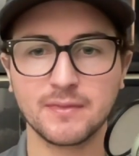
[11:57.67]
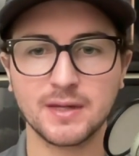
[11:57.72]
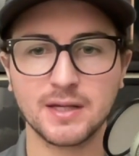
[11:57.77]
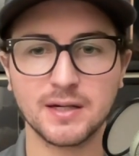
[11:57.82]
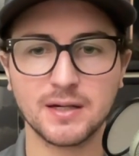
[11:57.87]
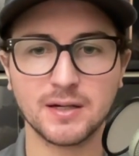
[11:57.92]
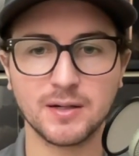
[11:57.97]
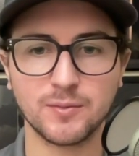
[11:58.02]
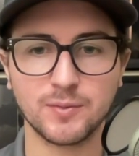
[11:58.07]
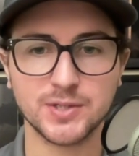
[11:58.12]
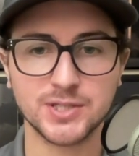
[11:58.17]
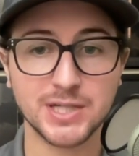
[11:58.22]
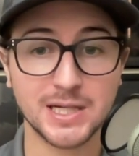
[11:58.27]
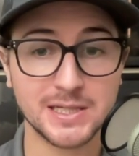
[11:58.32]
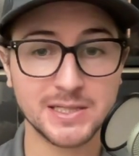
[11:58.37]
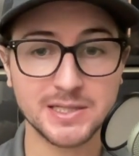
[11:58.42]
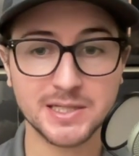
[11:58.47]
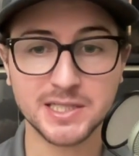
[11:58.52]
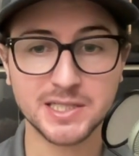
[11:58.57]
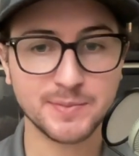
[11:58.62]
which
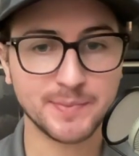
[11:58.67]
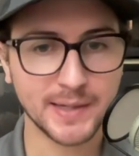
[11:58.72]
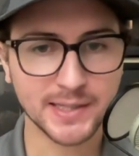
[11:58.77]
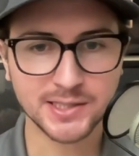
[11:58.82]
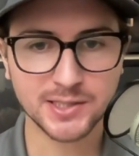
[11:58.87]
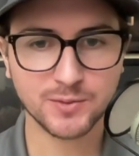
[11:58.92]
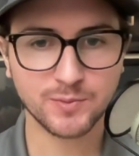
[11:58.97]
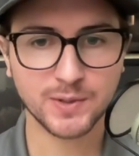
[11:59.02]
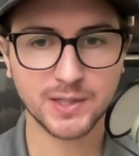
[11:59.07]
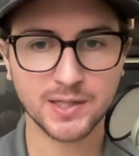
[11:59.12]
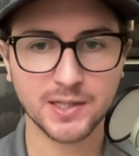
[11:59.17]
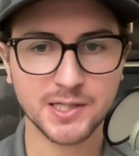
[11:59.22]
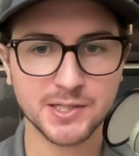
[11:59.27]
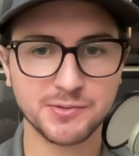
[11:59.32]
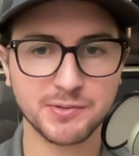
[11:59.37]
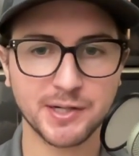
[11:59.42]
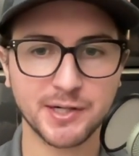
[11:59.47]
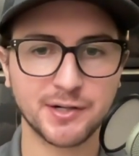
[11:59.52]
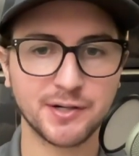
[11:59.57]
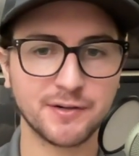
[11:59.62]
has an expected win-loss
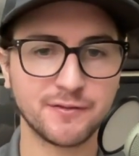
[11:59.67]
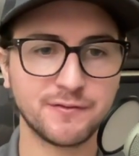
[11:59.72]
record of